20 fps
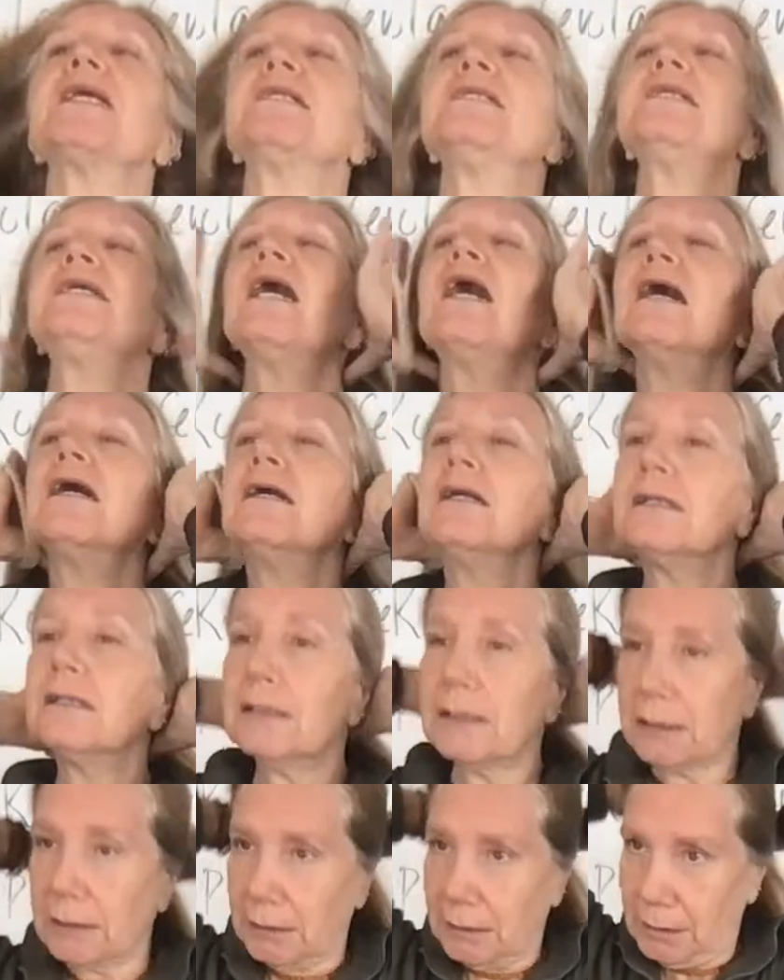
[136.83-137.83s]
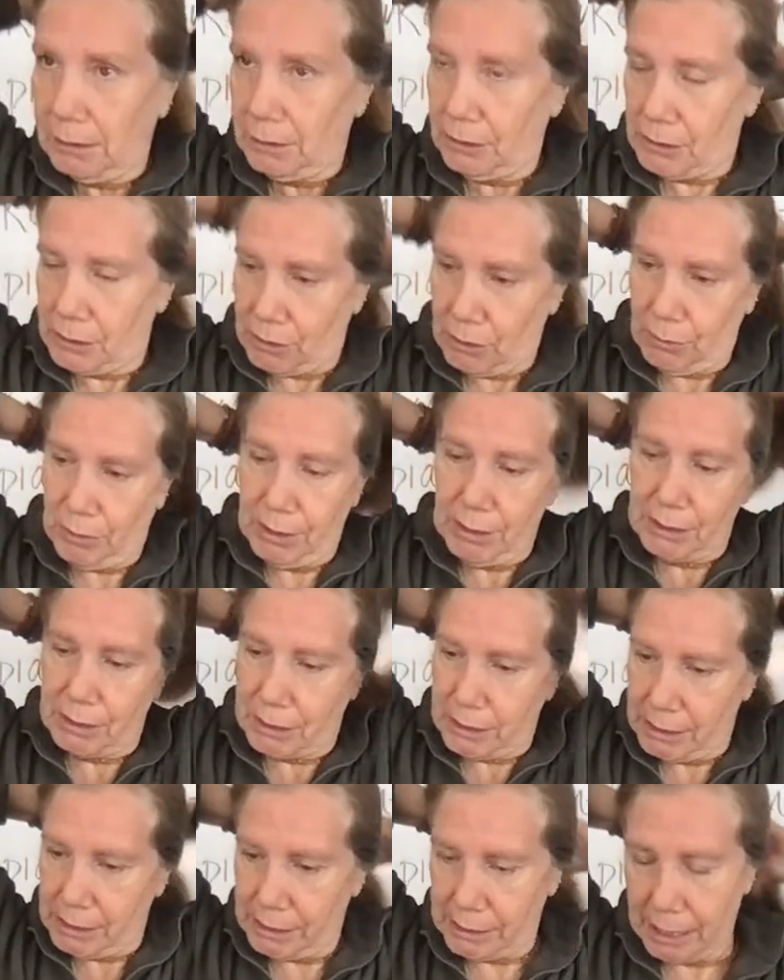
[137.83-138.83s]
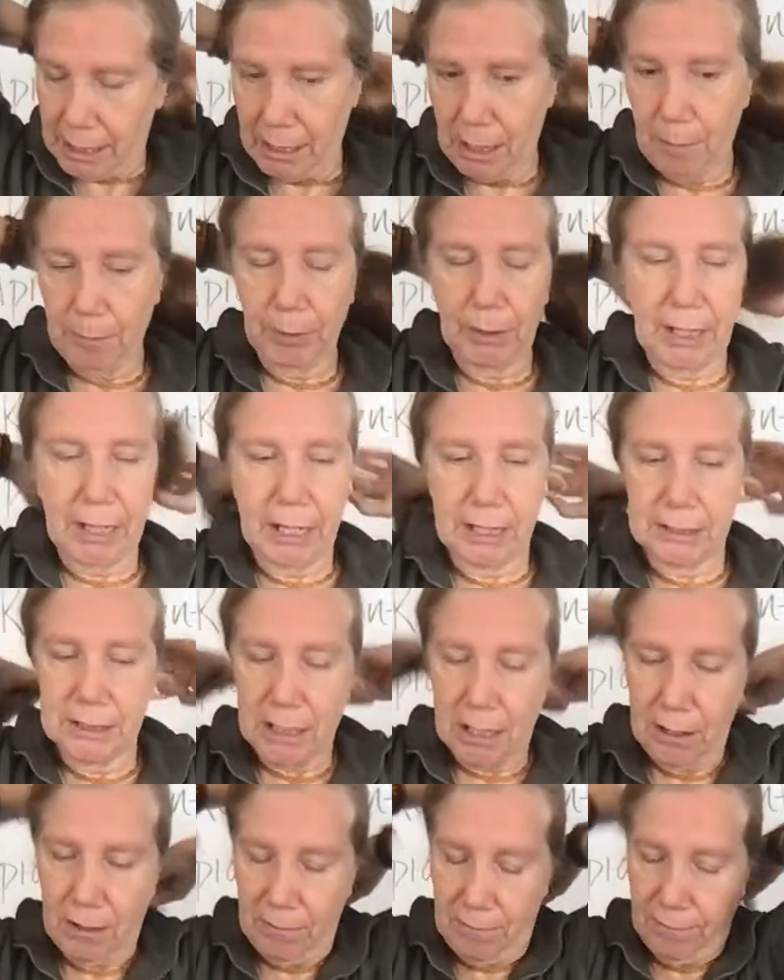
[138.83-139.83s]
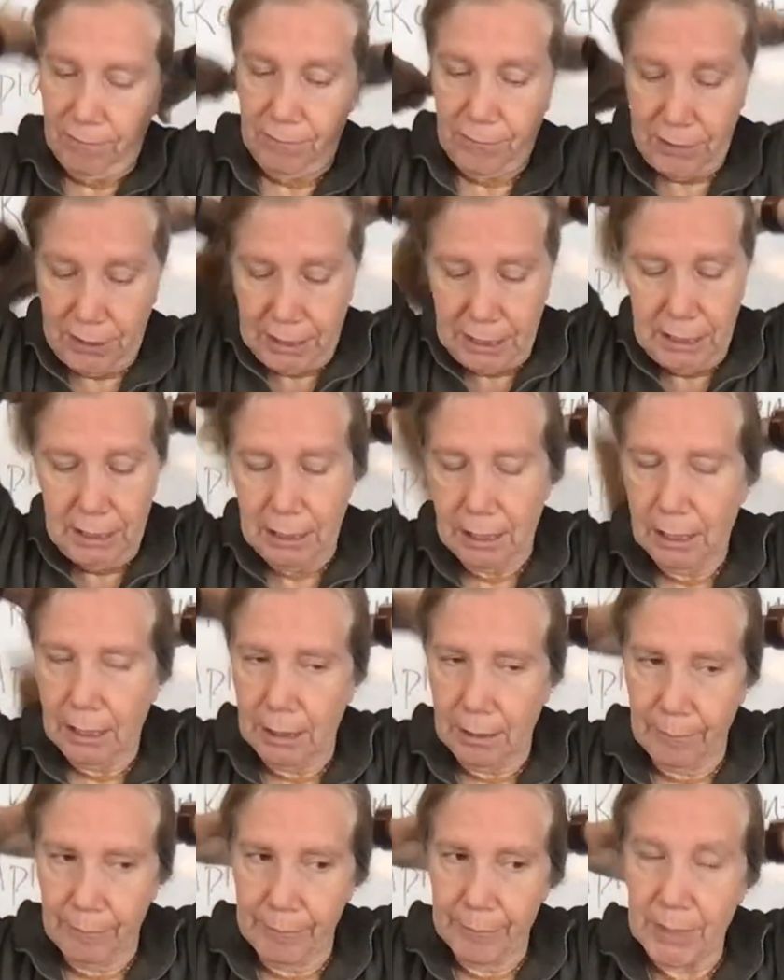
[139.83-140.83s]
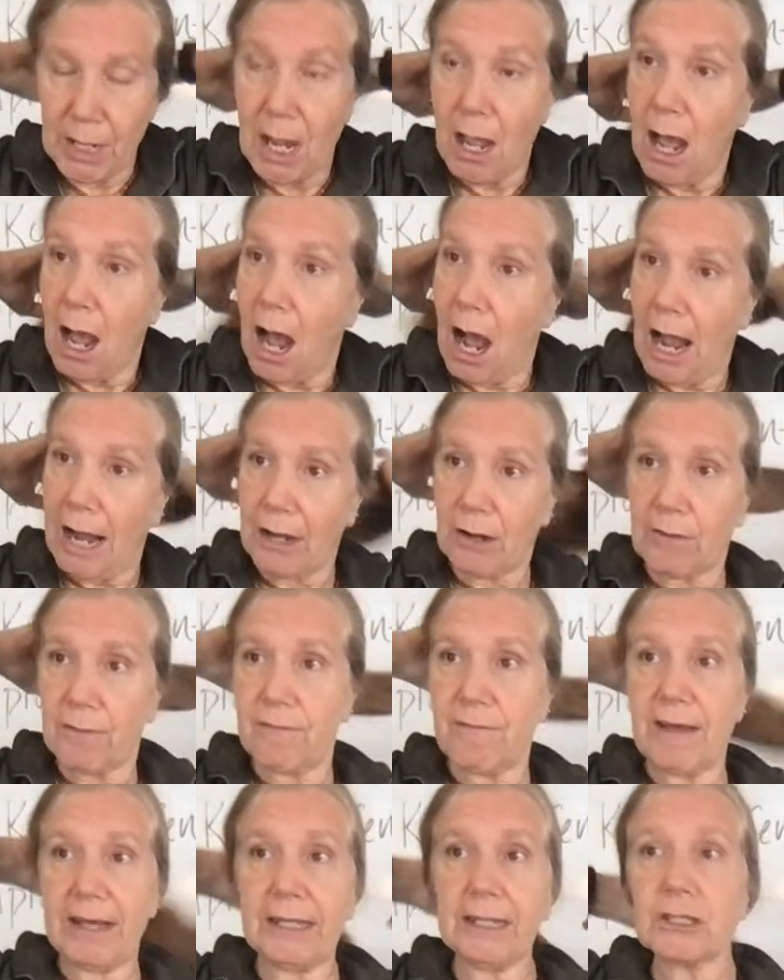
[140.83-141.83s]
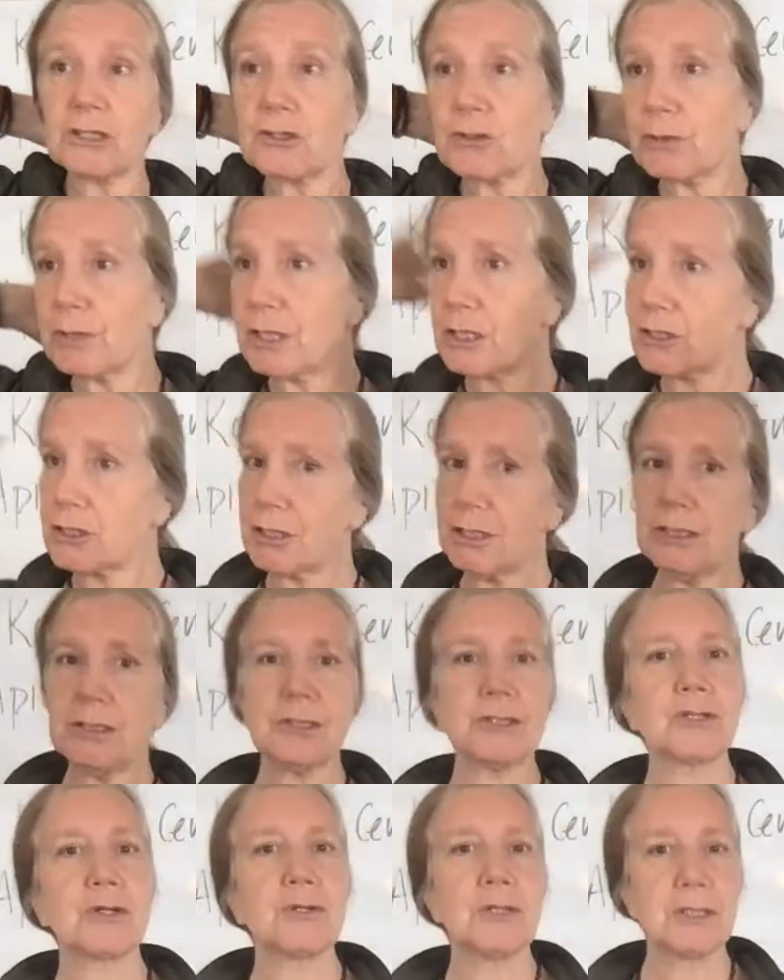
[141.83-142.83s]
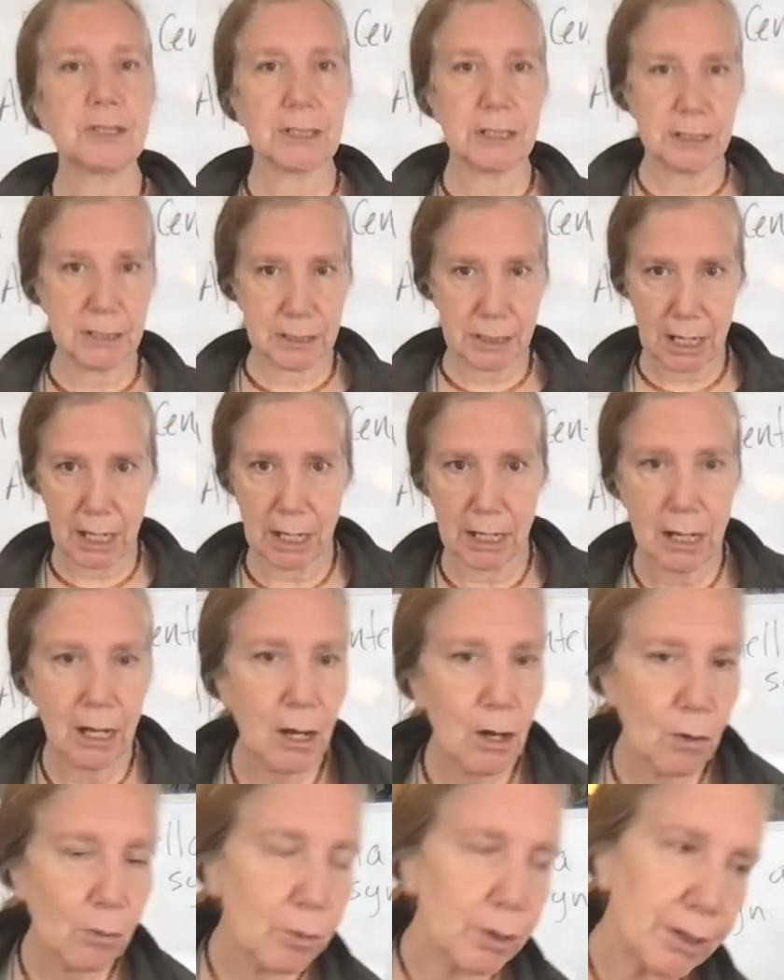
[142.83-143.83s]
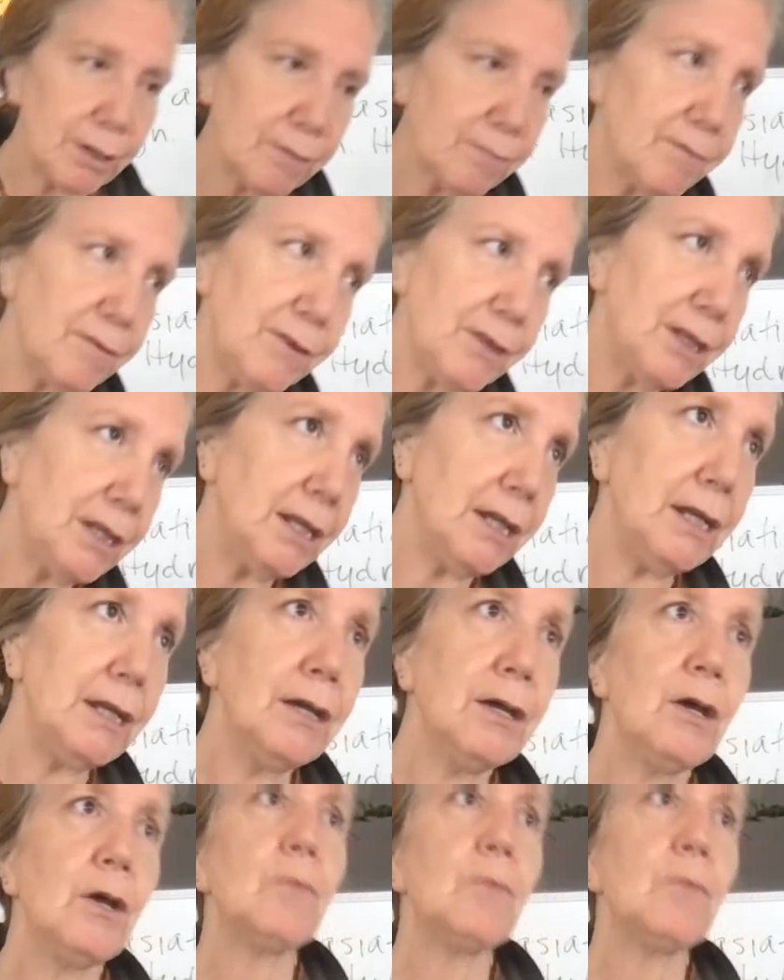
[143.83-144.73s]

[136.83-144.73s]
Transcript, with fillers: India. So, this is a, a plant of the um, Ayurvedic tradition. So, this is a one of the